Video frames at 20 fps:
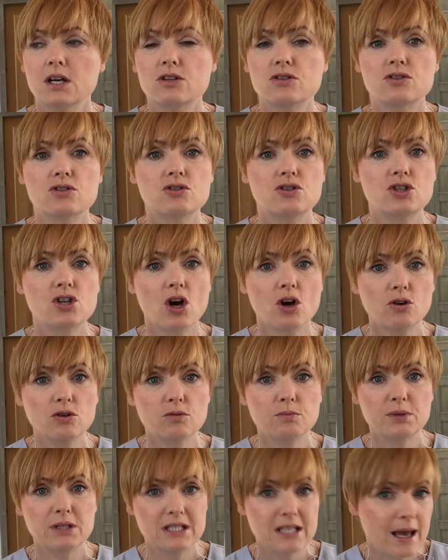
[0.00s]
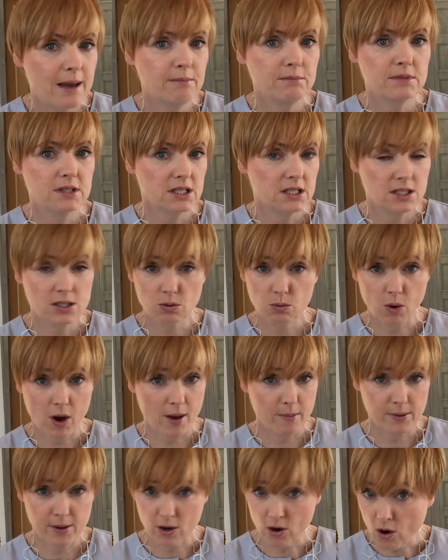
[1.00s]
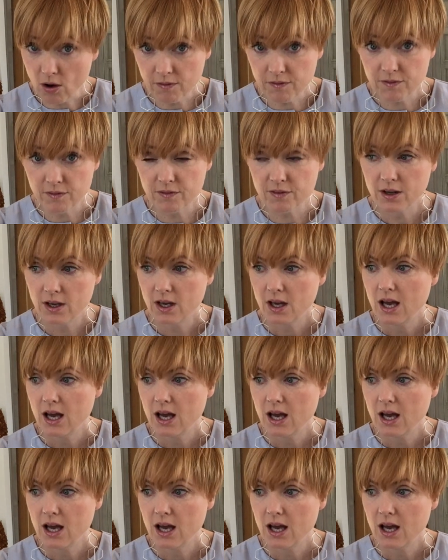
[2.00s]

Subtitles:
So don't be tempted to wipe it off.